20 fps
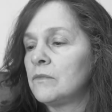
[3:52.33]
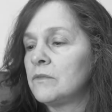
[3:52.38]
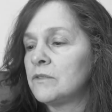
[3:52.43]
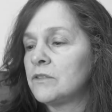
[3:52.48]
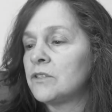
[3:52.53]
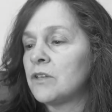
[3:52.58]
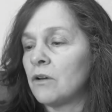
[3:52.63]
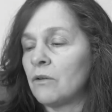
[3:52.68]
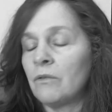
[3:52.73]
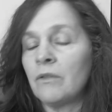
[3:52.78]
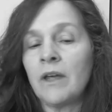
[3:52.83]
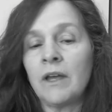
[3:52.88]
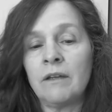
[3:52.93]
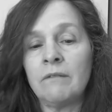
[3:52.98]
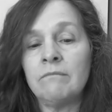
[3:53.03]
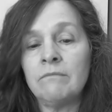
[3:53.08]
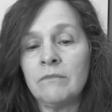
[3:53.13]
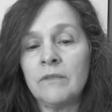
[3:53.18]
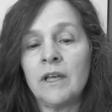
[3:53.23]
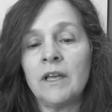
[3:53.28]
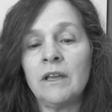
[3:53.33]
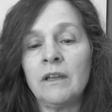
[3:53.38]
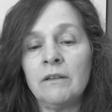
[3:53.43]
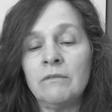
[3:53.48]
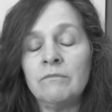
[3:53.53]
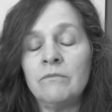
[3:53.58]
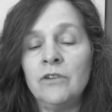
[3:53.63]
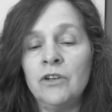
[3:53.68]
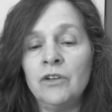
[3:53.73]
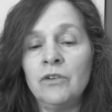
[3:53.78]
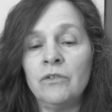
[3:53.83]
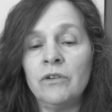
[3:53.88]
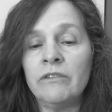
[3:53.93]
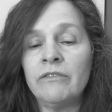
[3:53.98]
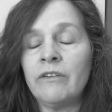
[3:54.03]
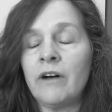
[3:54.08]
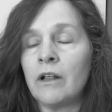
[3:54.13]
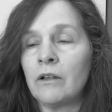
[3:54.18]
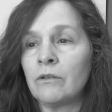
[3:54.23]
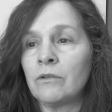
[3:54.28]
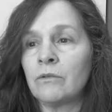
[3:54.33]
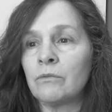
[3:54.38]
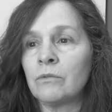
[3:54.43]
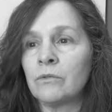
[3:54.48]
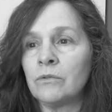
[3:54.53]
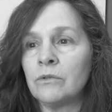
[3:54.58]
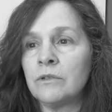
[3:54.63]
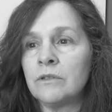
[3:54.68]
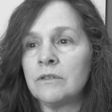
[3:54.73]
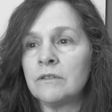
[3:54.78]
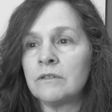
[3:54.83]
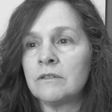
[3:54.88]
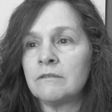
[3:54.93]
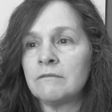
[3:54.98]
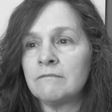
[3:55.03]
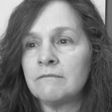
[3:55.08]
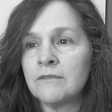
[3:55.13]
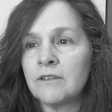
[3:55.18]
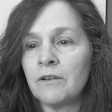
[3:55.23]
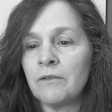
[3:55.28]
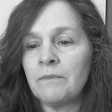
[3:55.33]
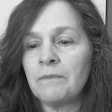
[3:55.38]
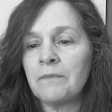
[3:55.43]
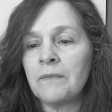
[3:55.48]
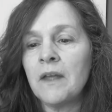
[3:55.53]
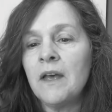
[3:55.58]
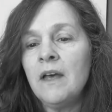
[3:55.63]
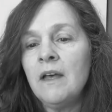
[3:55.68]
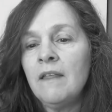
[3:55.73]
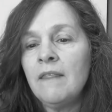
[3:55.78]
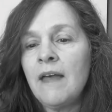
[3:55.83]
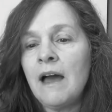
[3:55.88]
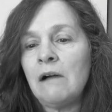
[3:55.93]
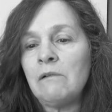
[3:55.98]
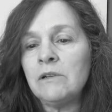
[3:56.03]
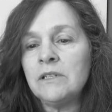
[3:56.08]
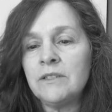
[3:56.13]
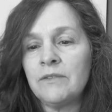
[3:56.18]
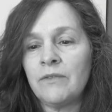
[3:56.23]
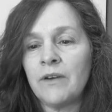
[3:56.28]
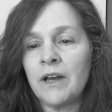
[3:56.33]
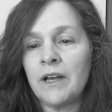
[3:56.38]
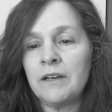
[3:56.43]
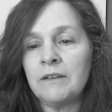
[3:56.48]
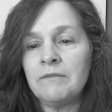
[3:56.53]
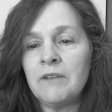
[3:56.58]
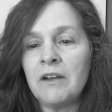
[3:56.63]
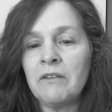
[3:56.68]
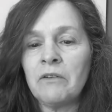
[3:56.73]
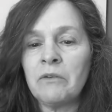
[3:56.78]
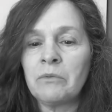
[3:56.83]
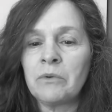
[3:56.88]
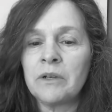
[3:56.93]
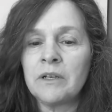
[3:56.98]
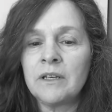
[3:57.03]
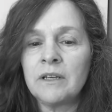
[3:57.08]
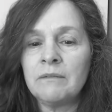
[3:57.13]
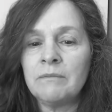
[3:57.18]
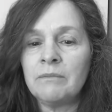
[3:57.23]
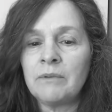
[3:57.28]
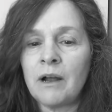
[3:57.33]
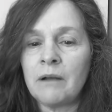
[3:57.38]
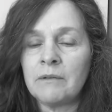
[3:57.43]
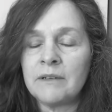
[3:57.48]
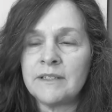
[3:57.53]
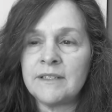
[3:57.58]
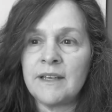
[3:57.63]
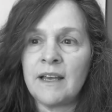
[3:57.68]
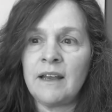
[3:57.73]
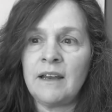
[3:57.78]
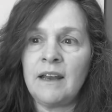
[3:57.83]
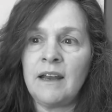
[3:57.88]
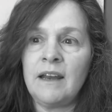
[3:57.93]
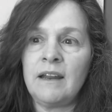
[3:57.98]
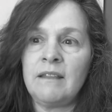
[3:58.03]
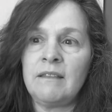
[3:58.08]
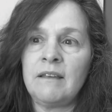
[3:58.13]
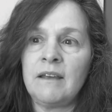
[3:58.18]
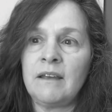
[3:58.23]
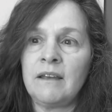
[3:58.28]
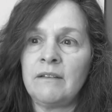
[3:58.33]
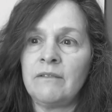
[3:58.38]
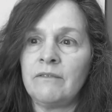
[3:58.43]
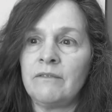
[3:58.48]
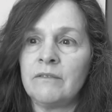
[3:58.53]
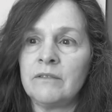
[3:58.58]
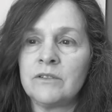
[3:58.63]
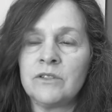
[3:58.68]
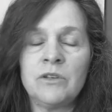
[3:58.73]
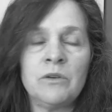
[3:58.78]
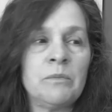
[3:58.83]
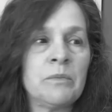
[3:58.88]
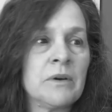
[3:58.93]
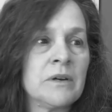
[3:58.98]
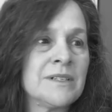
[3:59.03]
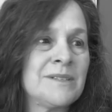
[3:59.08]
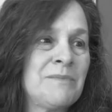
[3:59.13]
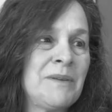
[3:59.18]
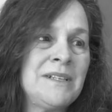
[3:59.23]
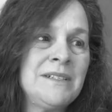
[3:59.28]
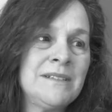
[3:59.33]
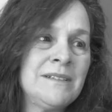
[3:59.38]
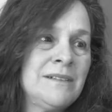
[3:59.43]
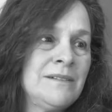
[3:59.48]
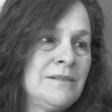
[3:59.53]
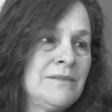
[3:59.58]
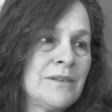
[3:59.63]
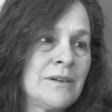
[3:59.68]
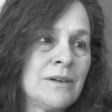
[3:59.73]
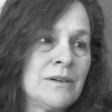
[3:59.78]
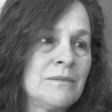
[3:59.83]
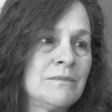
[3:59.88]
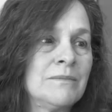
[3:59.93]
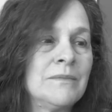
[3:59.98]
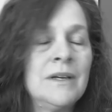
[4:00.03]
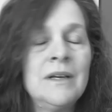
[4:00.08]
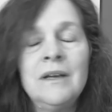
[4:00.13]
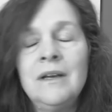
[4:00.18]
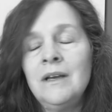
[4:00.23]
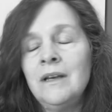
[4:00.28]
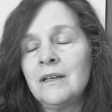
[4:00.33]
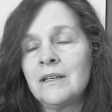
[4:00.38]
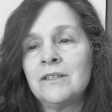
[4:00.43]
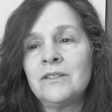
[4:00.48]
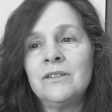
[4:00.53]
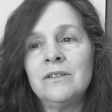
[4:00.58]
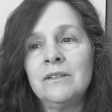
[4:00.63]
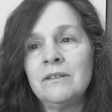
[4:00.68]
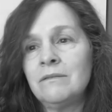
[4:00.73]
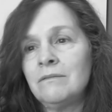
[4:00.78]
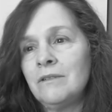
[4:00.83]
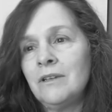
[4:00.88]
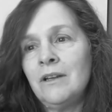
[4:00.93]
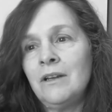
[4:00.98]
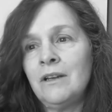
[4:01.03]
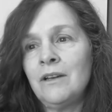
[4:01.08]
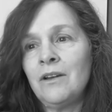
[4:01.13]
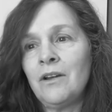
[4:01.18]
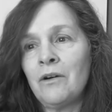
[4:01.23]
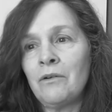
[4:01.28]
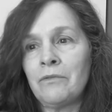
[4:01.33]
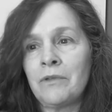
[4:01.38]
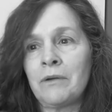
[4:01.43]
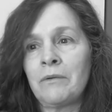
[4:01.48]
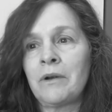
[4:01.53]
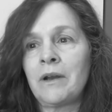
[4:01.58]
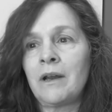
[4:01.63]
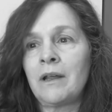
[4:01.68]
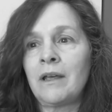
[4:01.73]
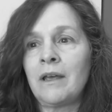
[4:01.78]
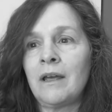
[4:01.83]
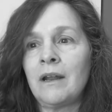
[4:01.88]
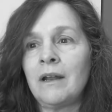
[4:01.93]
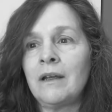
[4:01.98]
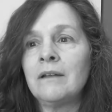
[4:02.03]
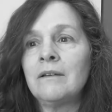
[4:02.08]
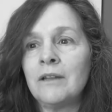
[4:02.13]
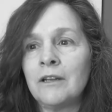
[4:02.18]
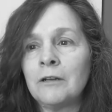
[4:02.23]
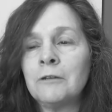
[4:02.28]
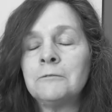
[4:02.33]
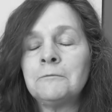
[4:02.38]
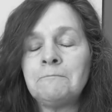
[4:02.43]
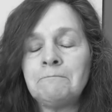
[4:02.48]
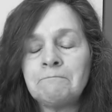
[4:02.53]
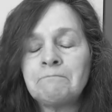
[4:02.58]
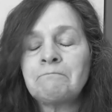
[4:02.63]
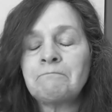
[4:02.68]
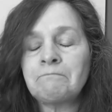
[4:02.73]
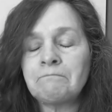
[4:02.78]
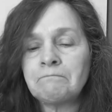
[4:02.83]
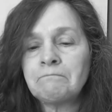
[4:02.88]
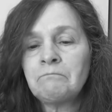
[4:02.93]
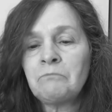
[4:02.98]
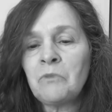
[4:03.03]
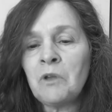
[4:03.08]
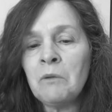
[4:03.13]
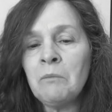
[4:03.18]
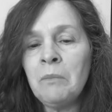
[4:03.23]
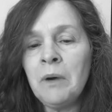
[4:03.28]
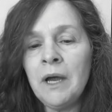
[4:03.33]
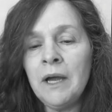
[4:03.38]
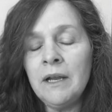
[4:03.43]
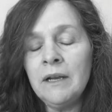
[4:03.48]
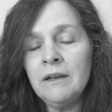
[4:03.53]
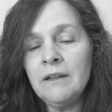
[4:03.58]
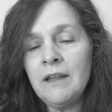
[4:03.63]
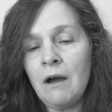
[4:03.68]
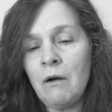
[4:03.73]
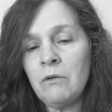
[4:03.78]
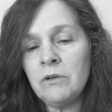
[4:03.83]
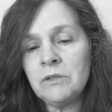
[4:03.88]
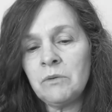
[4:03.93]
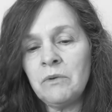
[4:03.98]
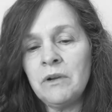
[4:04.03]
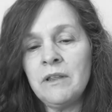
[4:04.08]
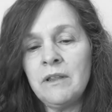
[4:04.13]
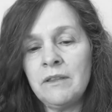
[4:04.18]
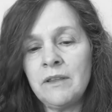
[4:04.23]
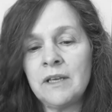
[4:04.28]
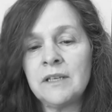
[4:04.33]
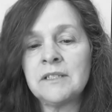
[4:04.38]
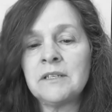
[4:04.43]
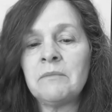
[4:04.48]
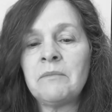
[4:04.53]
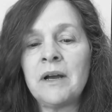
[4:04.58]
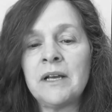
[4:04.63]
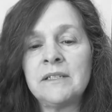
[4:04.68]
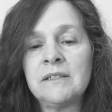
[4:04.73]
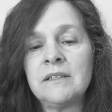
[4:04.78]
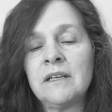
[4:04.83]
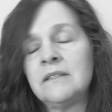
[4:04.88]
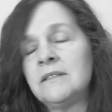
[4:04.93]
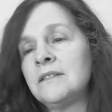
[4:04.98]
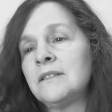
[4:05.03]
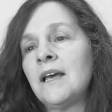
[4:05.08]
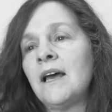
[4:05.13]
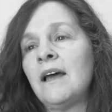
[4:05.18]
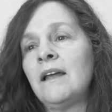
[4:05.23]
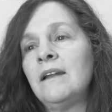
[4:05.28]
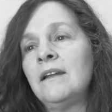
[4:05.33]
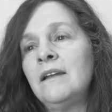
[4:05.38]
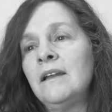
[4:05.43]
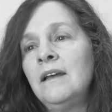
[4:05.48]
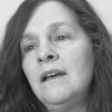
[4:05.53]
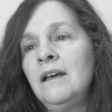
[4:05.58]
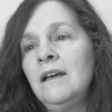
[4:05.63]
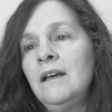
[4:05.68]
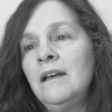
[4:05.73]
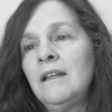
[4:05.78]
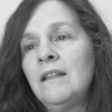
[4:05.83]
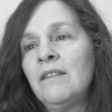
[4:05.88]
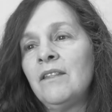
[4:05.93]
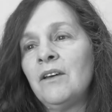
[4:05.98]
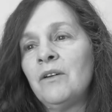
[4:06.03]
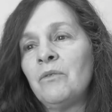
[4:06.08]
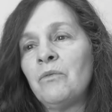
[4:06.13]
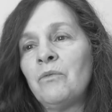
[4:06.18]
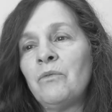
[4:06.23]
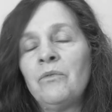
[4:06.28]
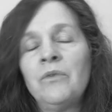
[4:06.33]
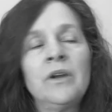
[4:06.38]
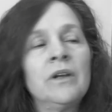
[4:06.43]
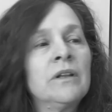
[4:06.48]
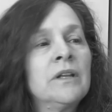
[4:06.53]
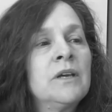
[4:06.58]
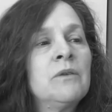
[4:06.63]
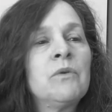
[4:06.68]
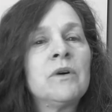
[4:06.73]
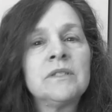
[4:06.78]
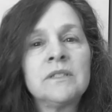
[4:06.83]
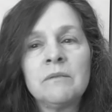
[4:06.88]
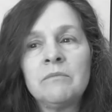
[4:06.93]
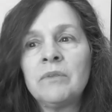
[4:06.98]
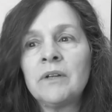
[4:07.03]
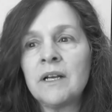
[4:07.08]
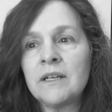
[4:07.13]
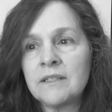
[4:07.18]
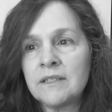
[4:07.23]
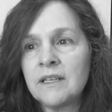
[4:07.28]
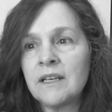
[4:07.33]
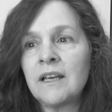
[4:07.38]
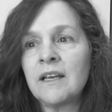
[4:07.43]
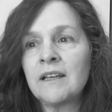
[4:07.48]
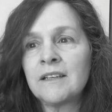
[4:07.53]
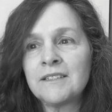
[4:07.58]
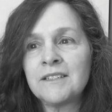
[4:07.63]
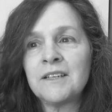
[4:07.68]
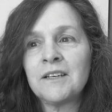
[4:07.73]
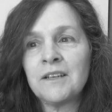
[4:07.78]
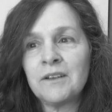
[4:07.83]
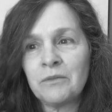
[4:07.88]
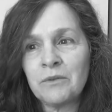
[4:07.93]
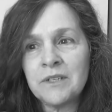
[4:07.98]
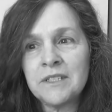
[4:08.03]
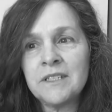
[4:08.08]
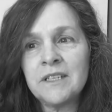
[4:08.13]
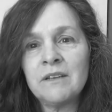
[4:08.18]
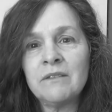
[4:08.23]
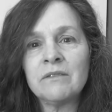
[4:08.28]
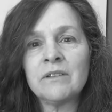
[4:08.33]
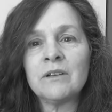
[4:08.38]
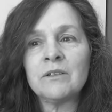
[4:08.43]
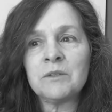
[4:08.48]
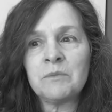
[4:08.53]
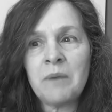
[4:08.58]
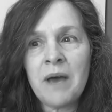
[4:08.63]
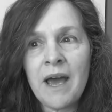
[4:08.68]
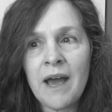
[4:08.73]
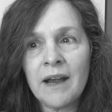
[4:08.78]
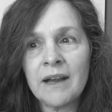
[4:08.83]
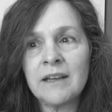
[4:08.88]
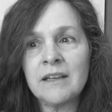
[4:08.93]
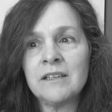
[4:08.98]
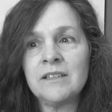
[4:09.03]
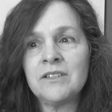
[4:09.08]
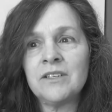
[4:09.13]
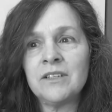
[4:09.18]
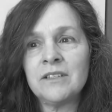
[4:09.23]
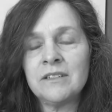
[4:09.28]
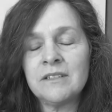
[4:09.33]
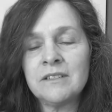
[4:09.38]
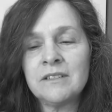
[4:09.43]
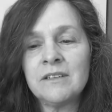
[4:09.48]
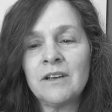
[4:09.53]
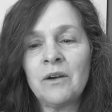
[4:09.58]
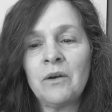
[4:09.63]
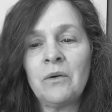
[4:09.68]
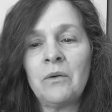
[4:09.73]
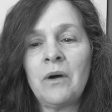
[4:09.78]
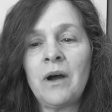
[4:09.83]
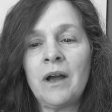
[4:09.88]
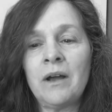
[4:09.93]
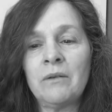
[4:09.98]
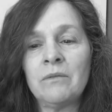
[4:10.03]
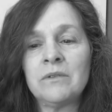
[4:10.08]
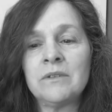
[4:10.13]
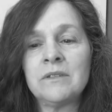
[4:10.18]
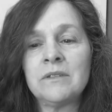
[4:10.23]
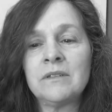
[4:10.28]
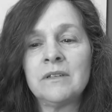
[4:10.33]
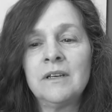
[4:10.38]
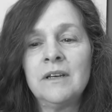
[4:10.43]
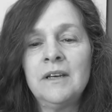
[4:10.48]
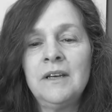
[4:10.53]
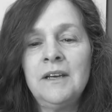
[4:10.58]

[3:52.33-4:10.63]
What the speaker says: so they knew to follow the rules, and so that was fun. Never really probably sent anything super expensive, or because you didn't know if they were going to get it, But that was one of the things that my son said that really was a blessing, to receive those packages. So I was